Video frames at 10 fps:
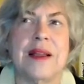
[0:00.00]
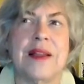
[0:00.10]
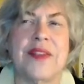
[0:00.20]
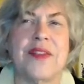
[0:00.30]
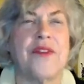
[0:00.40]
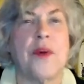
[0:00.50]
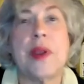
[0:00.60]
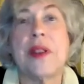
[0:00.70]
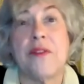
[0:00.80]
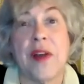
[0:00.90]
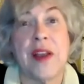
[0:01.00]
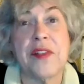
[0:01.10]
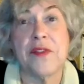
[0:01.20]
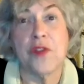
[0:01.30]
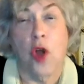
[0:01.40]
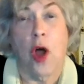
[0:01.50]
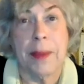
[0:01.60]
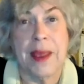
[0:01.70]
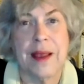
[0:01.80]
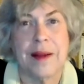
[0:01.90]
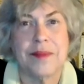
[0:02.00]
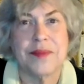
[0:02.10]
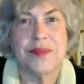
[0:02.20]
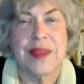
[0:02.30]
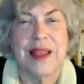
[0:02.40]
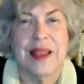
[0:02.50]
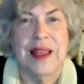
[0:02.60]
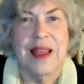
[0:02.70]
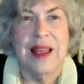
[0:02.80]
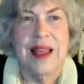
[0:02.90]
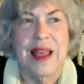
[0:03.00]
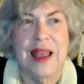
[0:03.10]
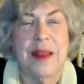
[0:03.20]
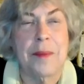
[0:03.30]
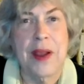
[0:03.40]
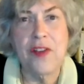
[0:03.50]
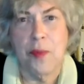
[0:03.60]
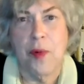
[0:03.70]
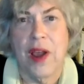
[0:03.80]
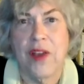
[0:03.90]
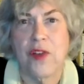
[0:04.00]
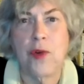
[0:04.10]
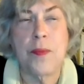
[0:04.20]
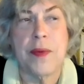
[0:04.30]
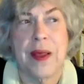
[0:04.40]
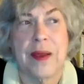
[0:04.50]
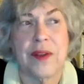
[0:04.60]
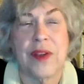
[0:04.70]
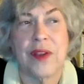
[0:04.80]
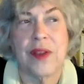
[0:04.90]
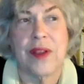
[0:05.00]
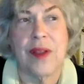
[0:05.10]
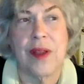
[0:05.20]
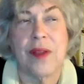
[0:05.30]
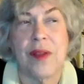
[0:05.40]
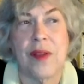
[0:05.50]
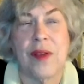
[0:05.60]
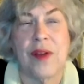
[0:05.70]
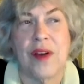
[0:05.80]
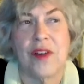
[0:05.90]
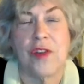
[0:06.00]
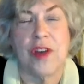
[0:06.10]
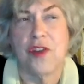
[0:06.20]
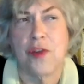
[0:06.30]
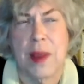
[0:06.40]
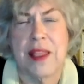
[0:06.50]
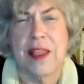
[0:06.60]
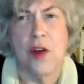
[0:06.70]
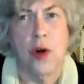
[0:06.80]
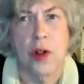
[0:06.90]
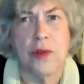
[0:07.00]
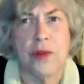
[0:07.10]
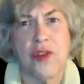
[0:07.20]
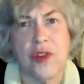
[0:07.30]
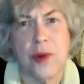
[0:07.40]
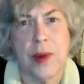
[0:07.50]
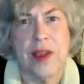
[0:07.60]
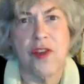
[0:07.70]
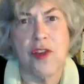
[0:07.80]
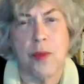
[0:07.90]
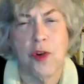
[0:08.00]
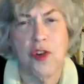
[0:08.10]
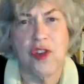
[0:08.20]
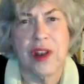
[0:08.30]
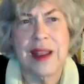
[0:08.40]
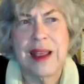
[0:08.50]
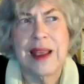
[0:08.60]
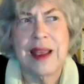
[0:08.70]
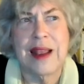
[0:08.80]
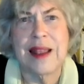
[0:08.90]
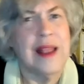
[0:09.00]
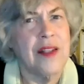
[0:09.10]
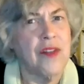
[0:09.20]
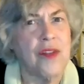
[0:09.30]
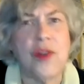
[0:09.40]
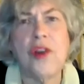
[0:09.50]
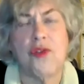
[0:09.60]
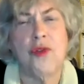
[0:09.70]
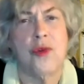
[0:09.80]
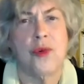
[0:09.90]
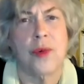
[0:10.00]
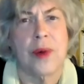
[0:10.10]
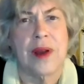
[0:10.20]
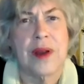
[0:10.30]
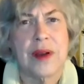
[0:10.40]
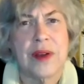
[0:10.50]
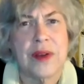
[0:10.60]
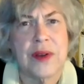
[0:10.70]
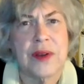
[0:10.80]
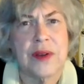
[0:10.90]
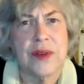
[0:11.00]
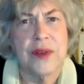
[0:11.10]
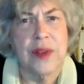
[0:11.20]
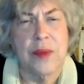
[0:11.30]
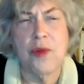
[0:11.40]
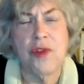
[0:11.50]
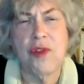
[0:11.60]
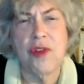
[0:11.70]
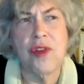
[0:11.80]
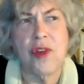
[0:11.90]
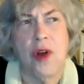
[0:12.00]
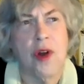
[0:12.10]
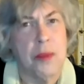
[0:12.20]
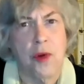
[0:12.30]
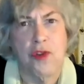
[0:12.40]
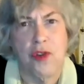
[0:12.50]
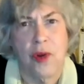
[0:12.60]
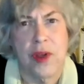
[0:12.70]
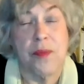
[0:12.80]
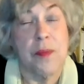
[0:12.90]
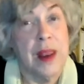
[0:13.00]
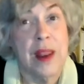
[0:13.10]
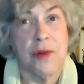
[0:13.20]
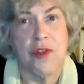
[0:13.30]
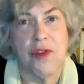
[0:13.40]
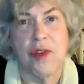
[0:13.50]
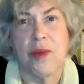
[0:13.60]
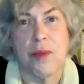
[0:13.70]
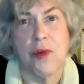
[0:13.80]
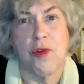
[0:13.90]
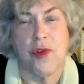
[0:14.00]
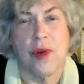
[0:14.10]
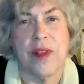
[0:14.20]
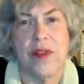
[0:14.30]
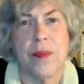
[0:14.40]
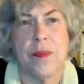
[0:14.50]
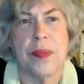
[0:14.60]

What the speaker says: It's a very divisive topic, and it might surprise you, but because you might think all Christians are against abortion, and that's not true. Some Christians are pro-choice. Many Christians are pro-choice.